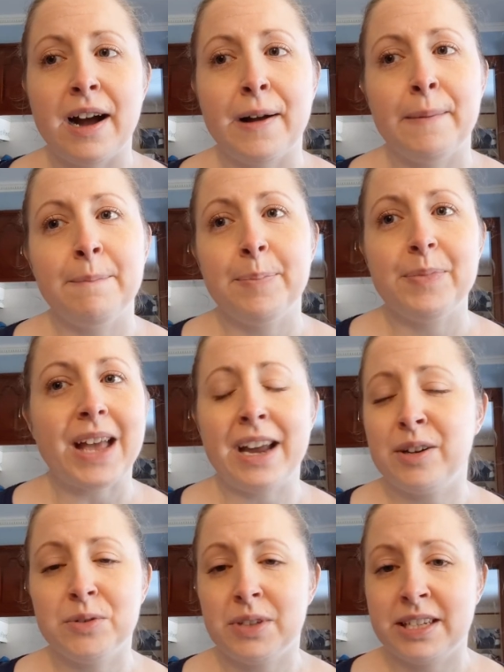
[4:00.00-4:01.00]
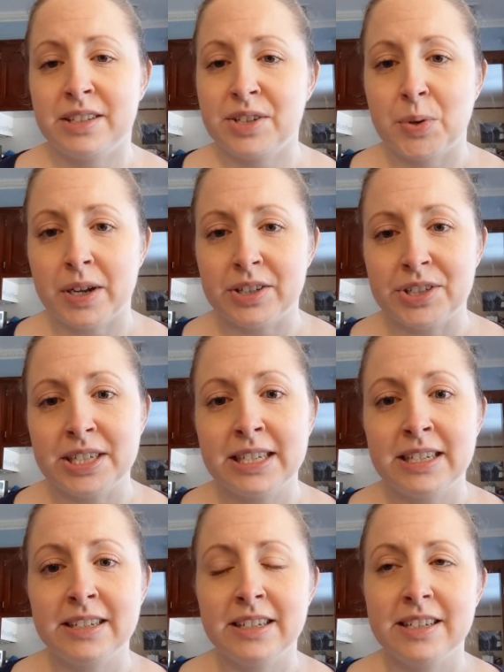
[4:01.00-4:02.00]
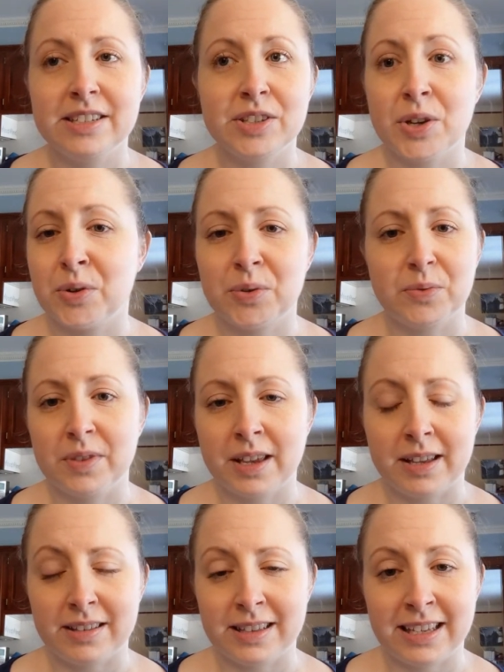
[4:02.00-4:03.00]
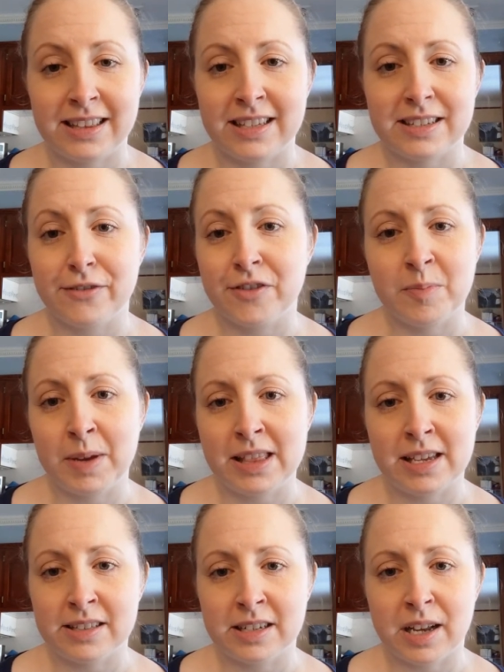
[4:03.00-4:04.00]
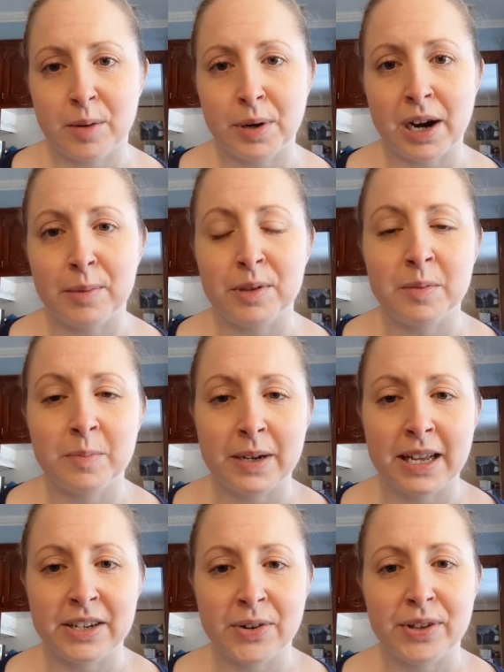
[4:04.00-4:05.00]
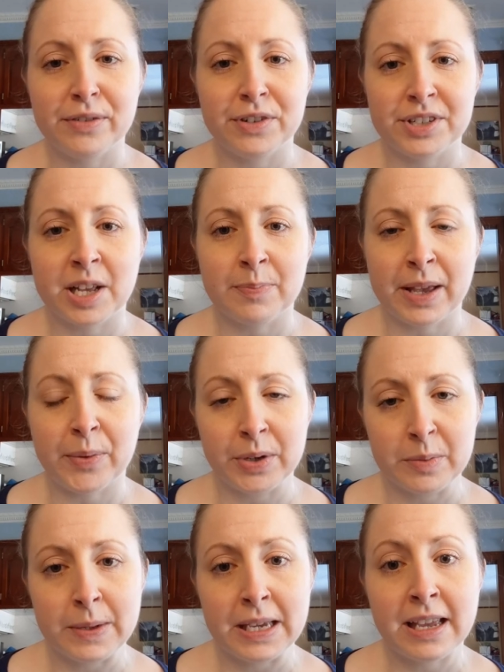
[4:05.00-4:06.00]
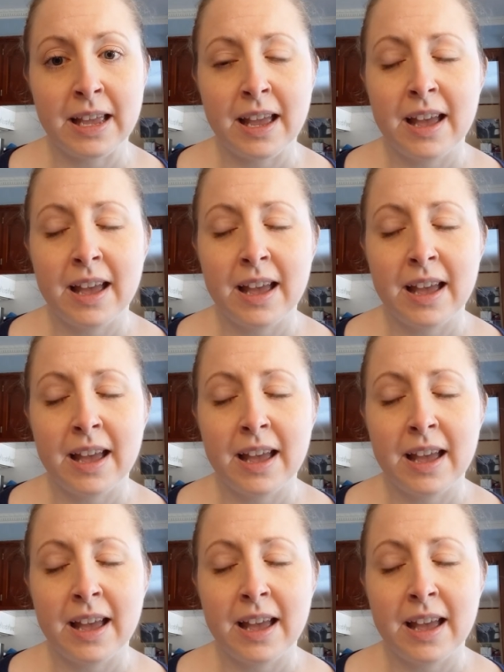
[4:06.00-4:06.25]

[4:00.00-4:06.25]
I don't need 200, so for me that's not a problem. But I know that for some that would be.